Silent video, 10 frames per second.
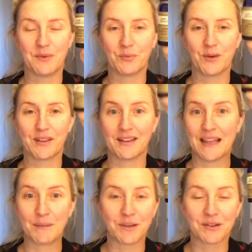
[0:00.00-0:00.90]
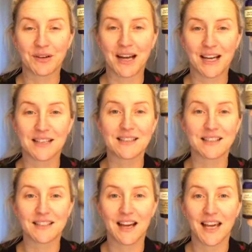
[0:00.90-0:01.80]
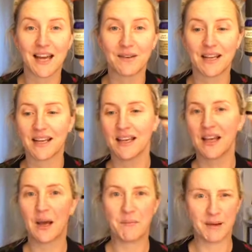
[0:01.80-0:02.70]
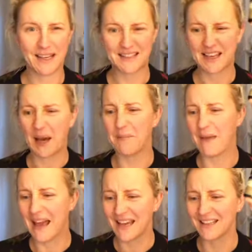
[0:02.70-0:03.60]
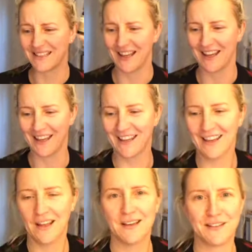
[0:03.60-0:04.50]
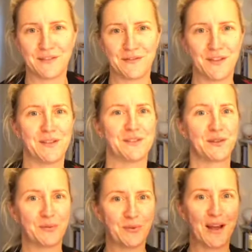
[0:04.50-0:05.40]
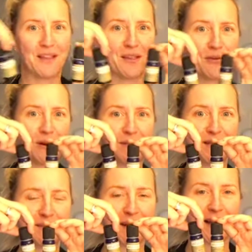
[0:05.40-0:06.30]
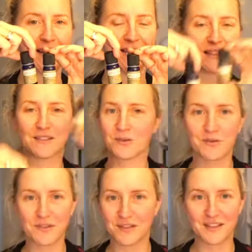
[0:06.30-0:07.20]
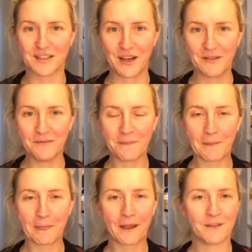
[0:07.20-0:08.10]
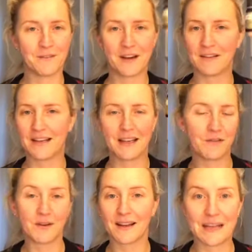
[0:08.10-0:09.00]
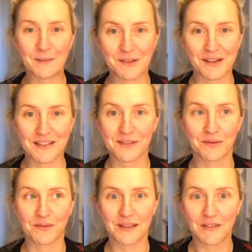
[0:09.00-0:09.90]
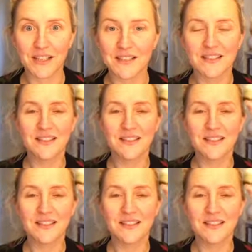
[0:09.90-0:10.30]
with lemongrass and niaouli, but it's amazing diffused with Women's Balance. It's gorgeous on its own. If you like lemongrass, you'll love it.